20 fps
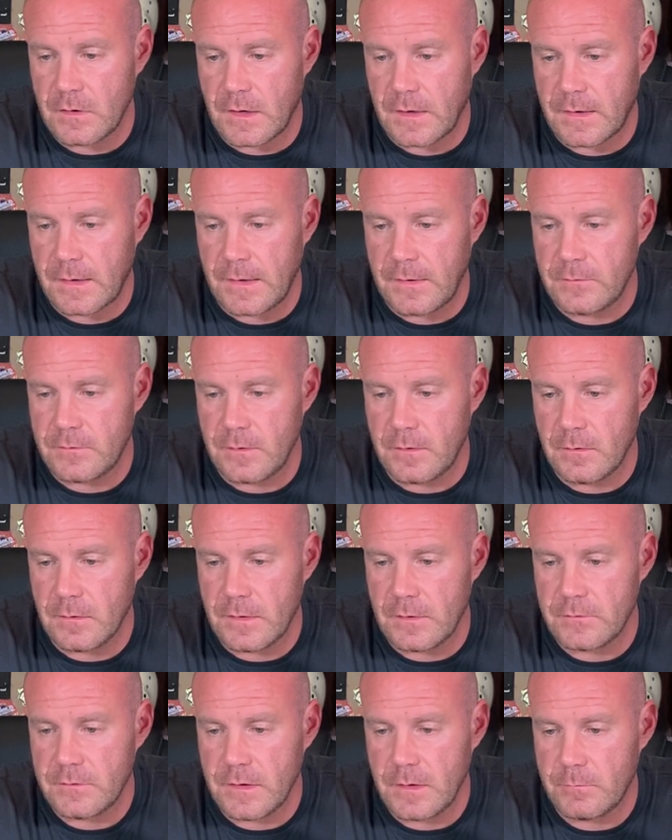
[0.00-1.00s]
I can't say your
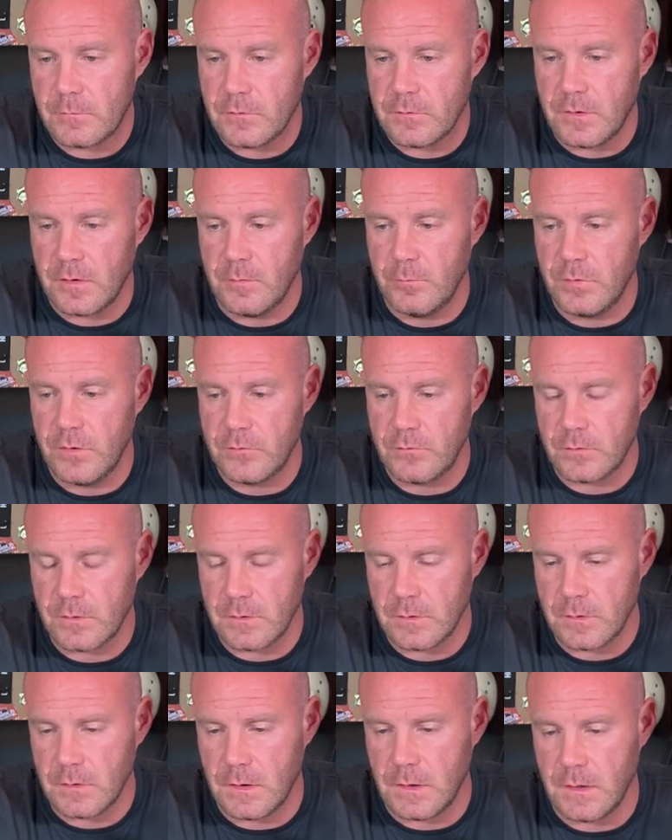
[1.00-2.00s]
last name because I'd butcher
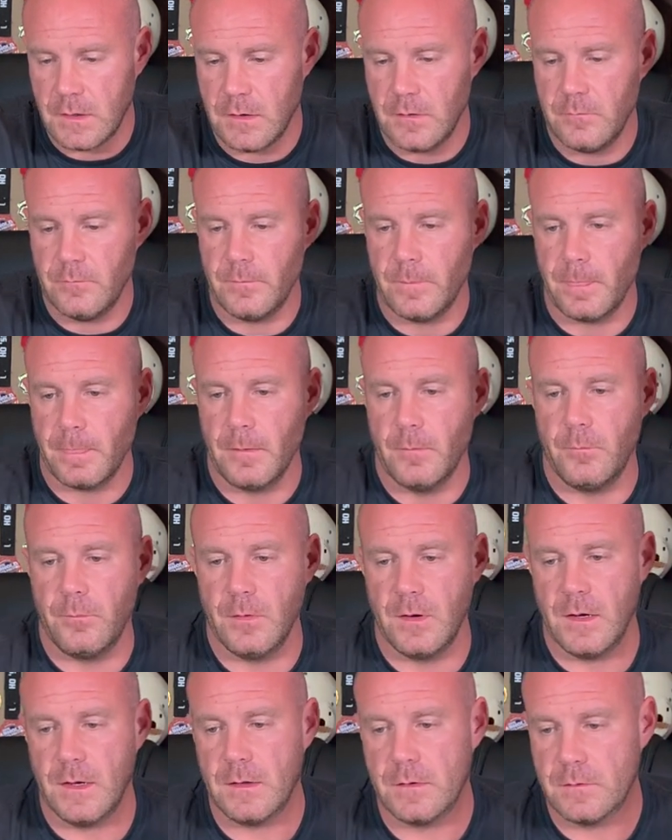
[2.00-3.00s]
it,
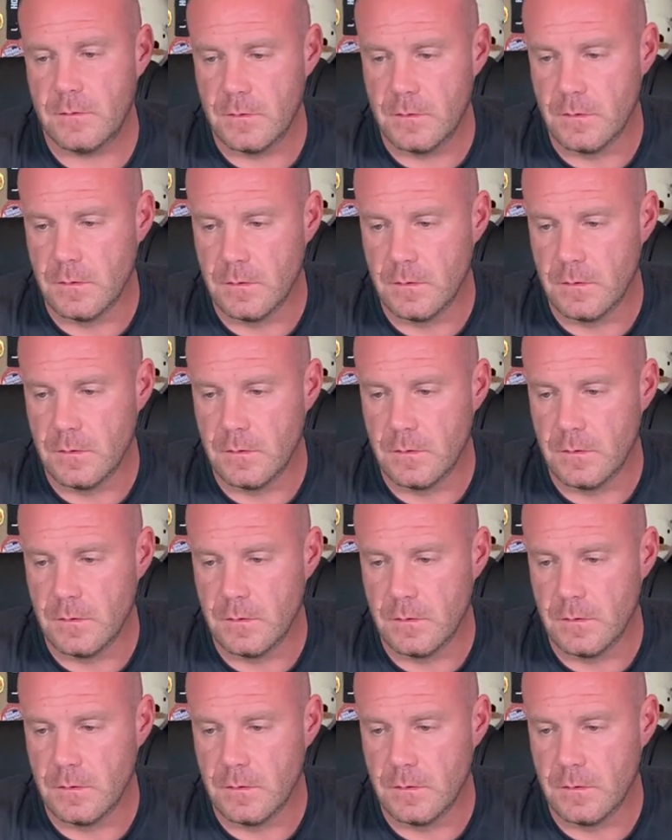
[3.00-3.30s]
but